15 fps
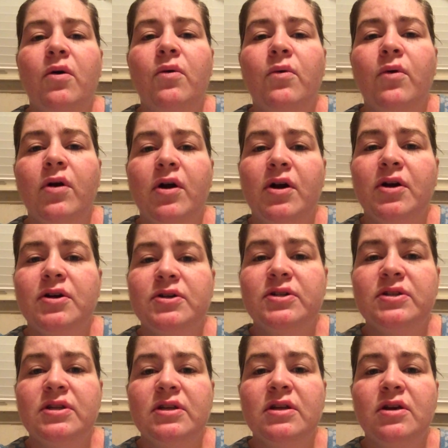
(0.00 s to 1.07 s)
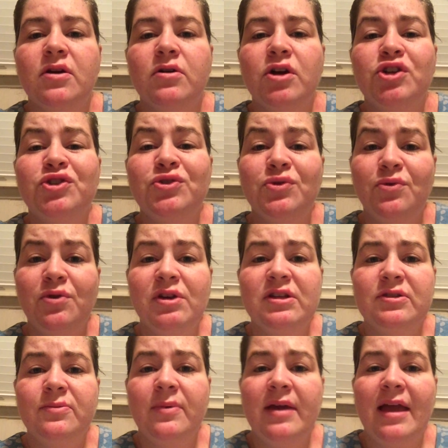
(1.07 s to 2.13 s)
orders. As soon
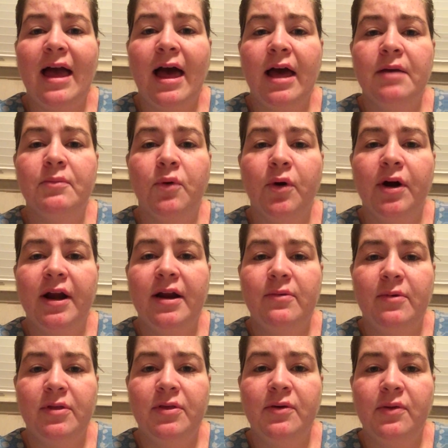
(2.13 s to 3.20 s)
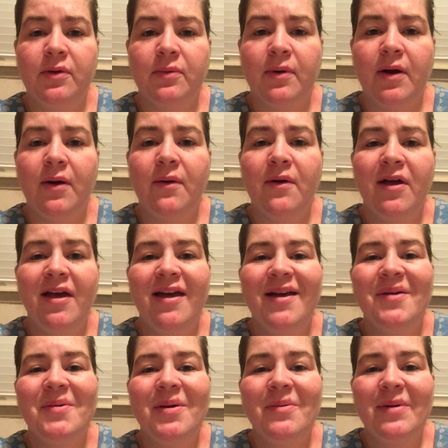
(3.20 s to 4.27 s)
as we onboarded with LulaRoe,
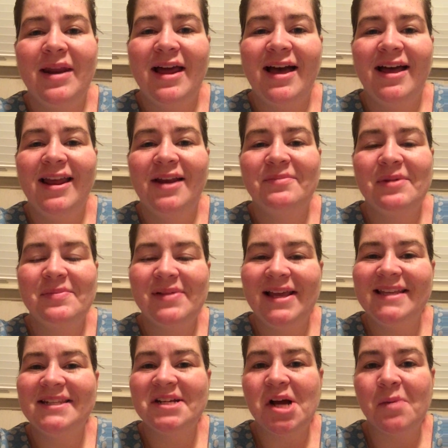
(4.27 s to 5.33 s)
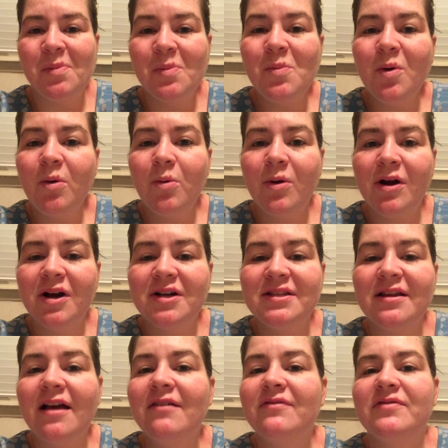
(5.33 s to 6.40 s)
we went on and we placed a couple more orders
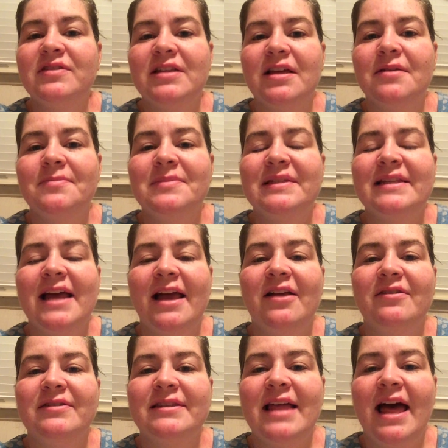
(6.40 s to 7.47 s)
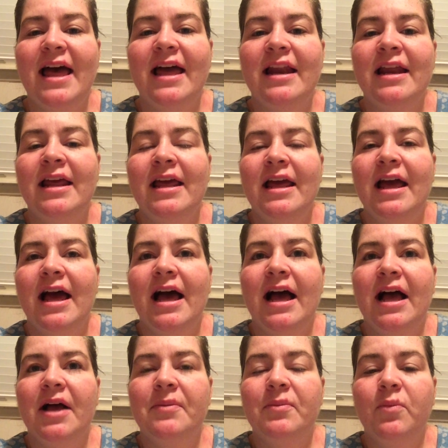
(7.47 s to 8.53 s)
of some styles that
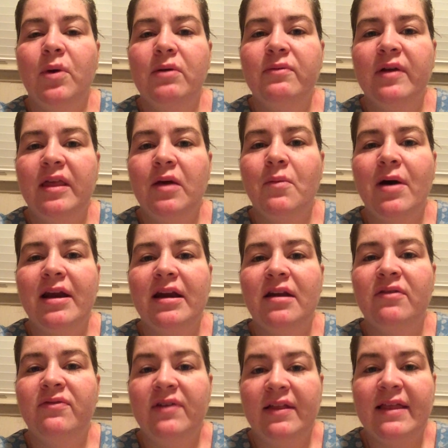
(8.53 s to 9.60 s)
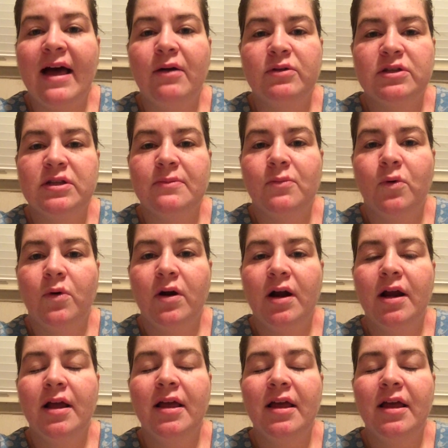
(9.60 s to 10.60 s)
we really wanted to fill out some more.